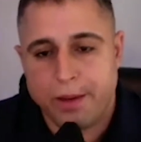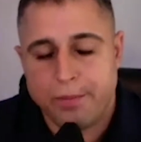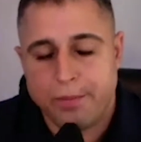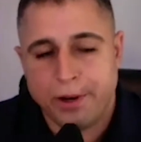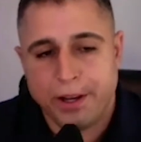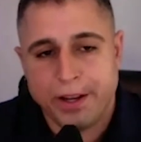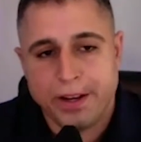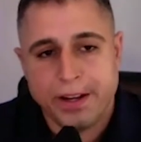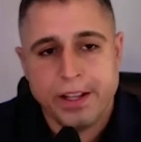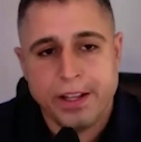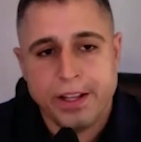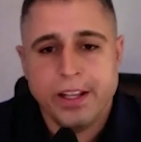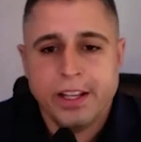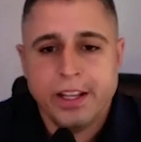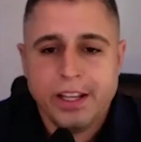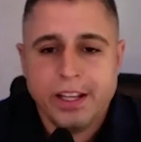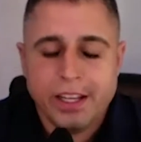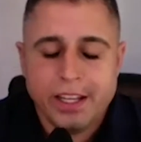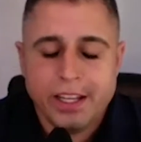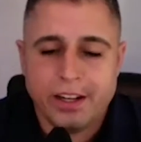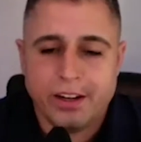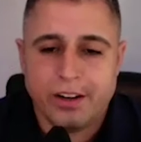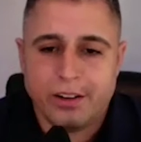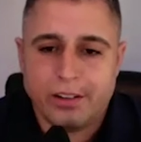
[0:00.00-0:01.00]
But,
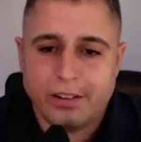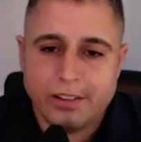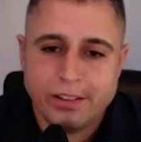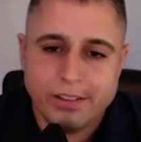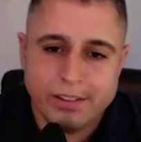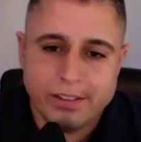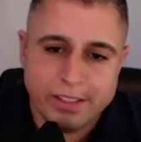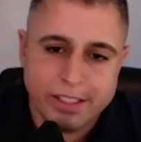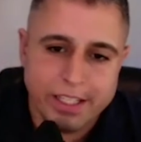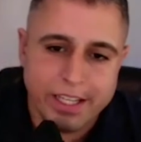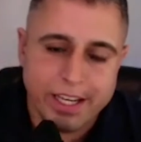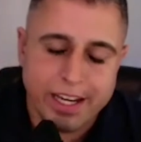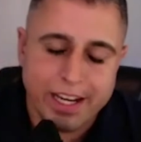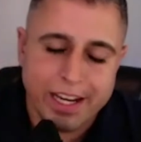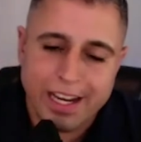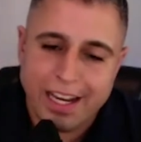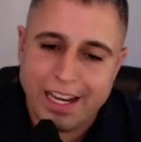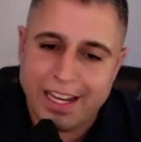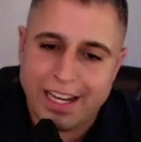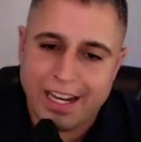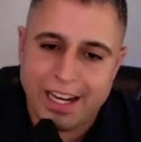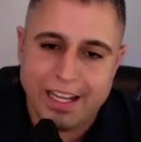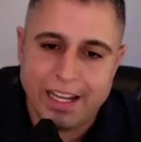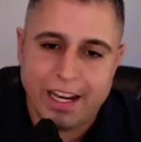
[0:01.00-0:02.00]
you know,
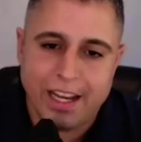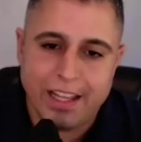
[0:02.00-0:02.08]
yeah, I,